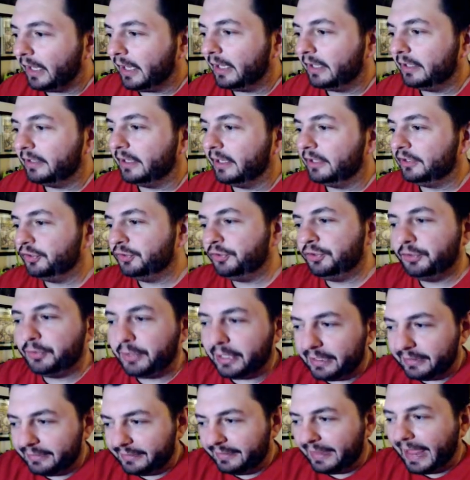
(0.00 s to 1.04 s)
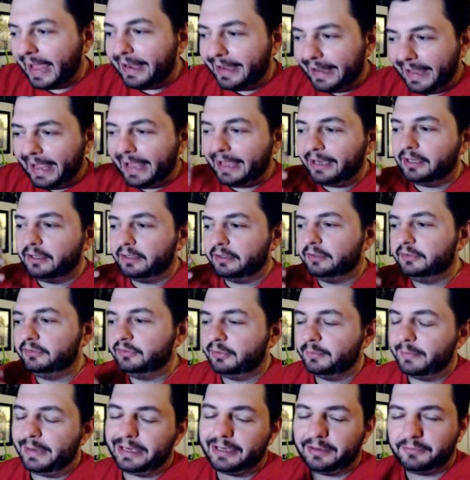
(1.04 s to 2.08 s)
And uh, you do get that head
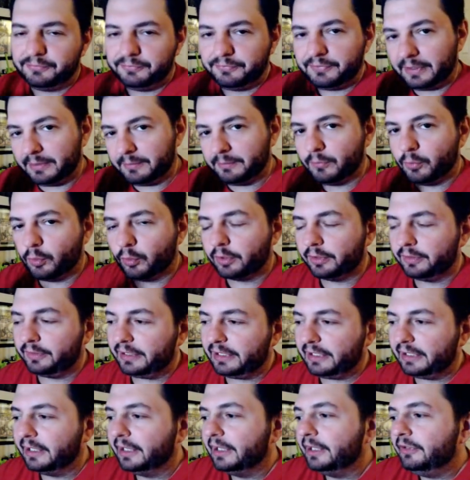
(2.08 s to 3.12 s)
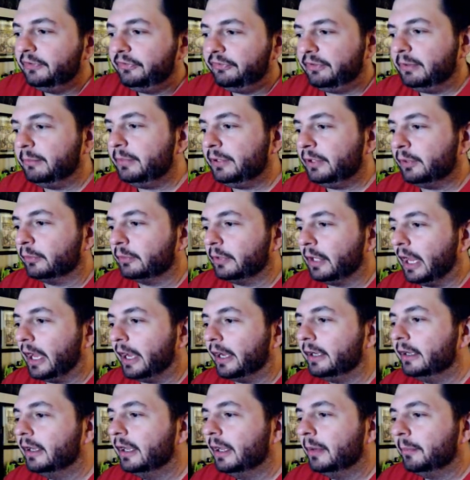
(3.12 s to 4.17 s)
to make it fit more in the symbiote
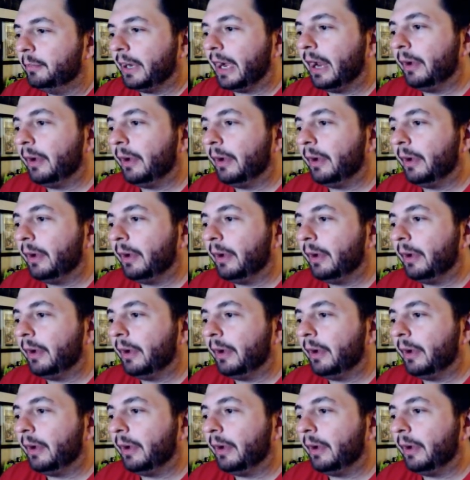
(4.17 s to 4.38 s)
line.